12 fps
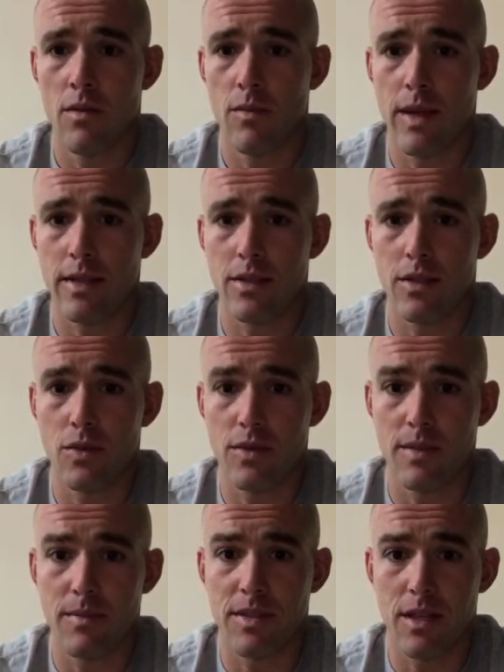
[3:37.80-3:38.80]
We had to do
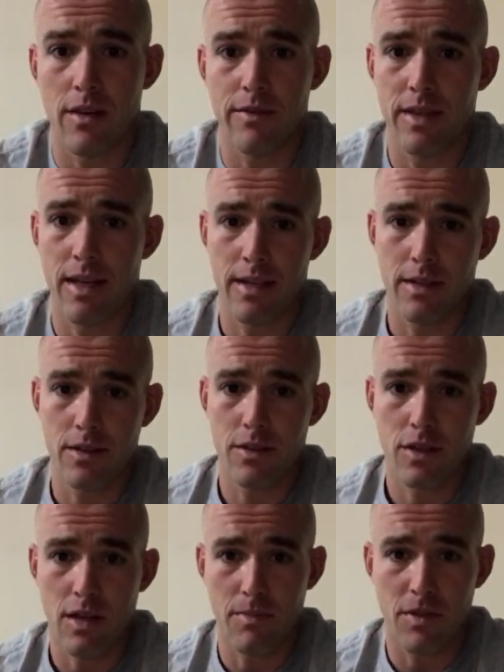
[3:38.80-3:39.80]
some stuff that
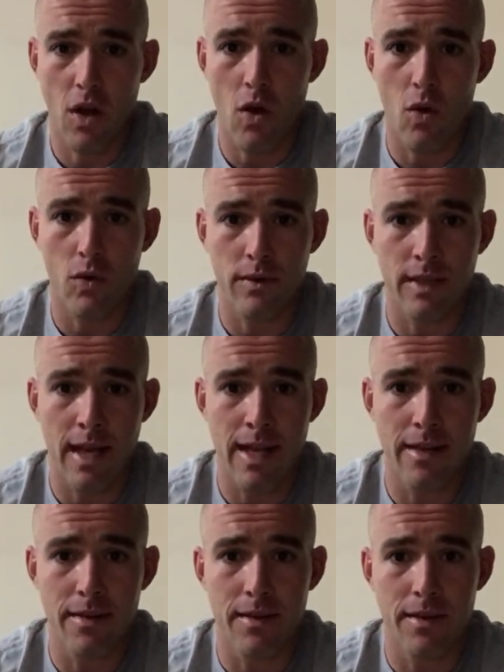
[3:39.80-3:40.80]
took up the whole night.